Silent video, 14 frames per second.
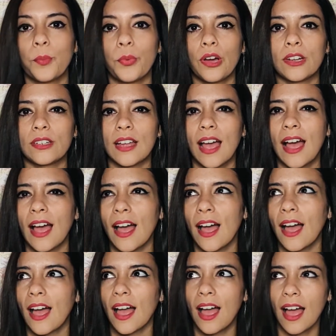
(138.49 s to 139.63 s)
But
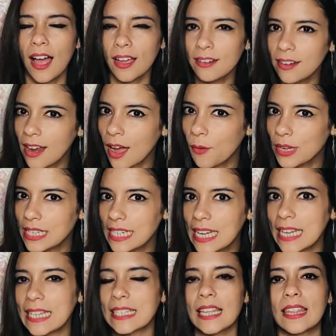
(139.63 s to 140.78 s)

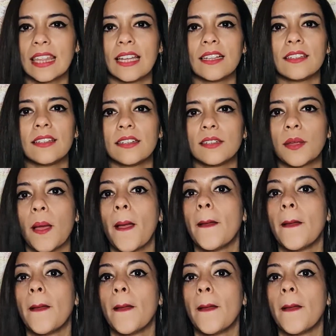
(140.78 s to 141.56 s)
nowadays I think that